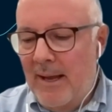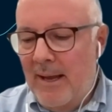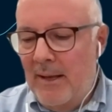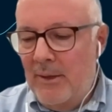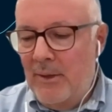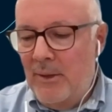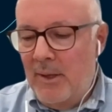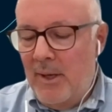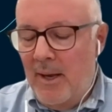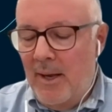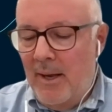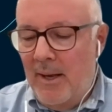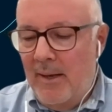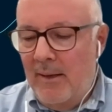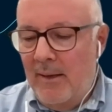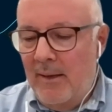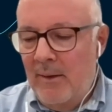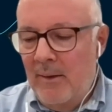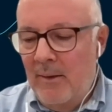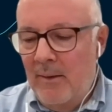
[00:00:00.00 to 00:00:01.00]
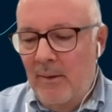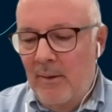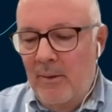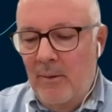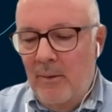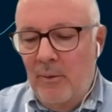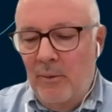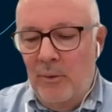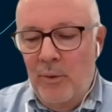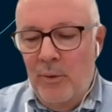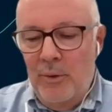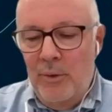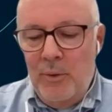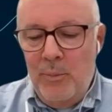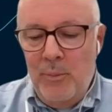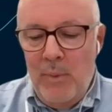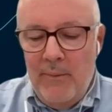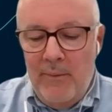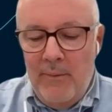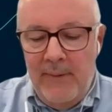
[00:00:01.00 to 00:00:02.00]
So we see
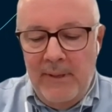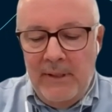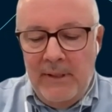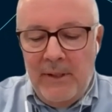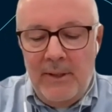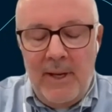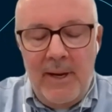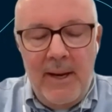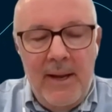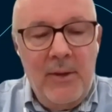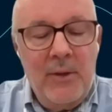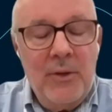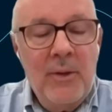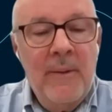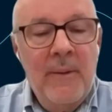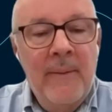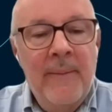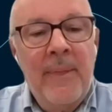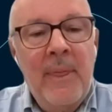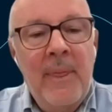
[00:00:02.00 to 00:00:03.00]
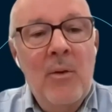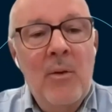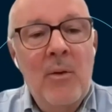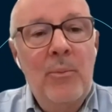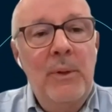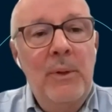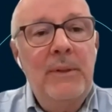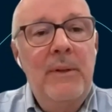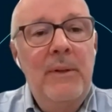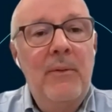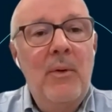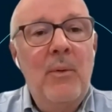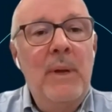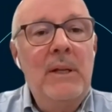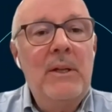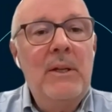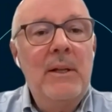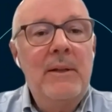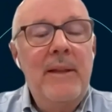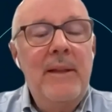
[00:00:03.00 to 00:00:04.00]
in 2020,
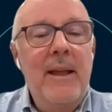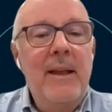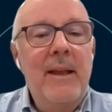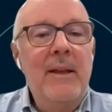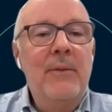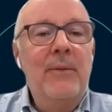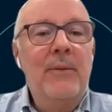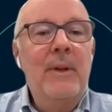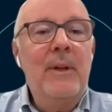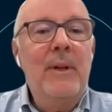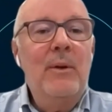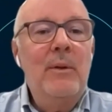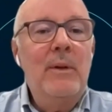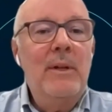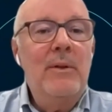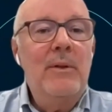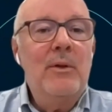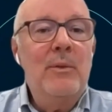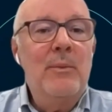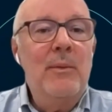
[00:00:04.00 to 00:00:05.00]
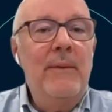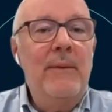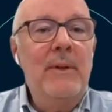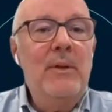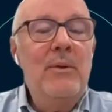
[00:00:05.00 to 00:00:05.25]
for 2023,